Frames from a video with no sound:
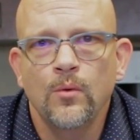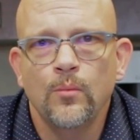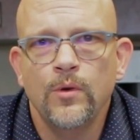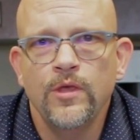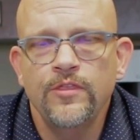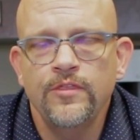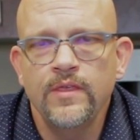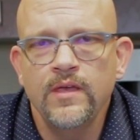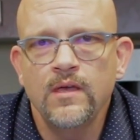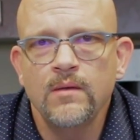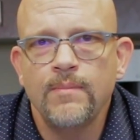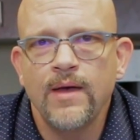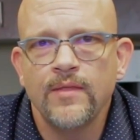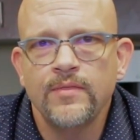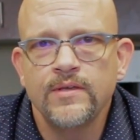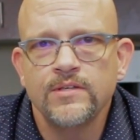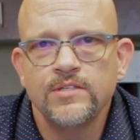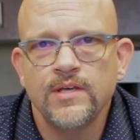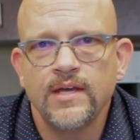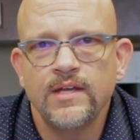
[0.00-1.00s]
we think
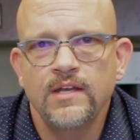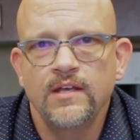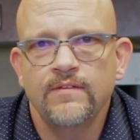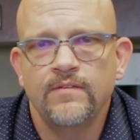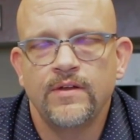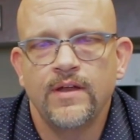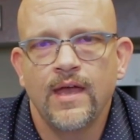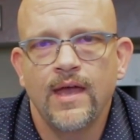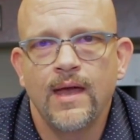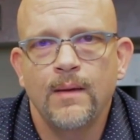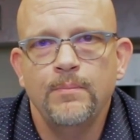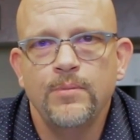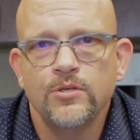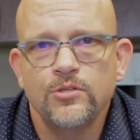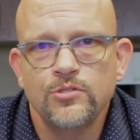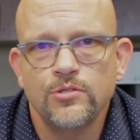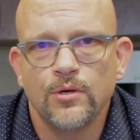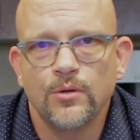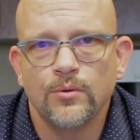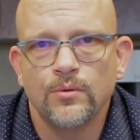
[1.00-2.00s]
about this idea of an
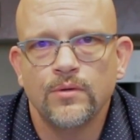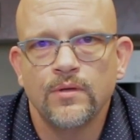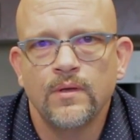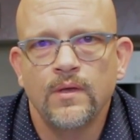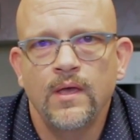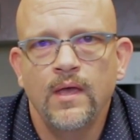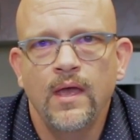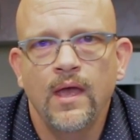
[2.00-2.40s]
episode.